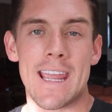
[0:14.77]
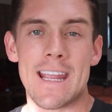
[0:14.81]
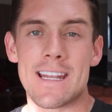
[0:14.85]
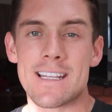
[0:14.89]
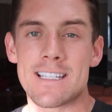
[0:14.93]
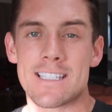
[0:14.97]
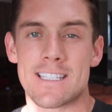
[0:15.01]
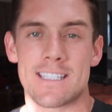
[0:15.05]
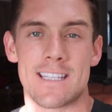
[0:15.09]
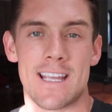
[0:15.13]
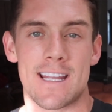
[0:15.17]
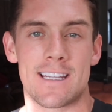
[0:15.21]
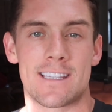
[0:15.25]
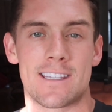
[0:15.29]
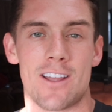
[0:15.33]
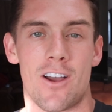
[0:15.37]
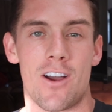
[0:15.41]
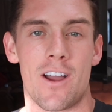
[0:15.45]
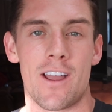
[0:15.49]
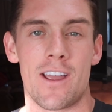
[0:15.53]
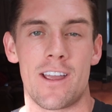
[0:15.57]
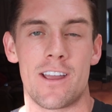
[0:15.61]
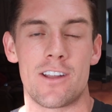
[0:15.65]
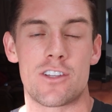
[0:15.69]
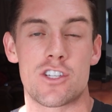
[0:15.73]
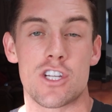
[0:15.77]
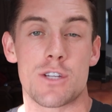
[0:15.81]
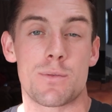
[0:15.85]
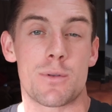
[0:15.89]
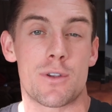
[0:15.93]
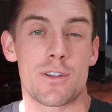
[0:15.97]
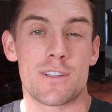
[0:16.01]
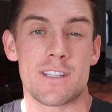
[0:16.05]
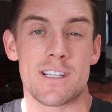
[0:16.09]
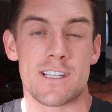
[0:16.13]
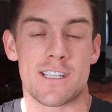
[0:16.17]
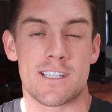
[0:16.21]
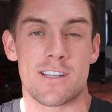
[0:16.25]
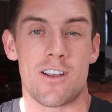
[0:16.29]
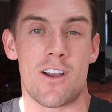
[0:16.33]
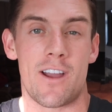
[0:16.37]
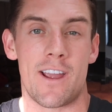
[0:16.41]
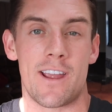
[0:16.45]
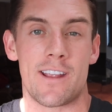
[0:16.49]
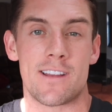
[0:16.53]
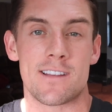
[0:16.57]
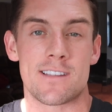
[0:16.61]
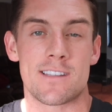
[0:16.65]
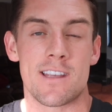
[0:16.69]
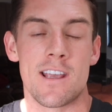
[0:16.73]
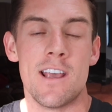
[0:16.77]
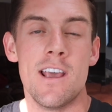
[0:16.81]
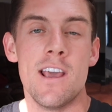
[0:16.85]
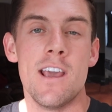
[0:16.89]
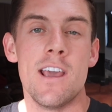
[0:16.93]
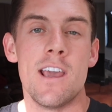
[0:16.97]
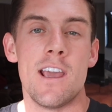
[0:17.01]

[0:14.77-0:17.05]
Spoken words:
into their diet, just because it's science.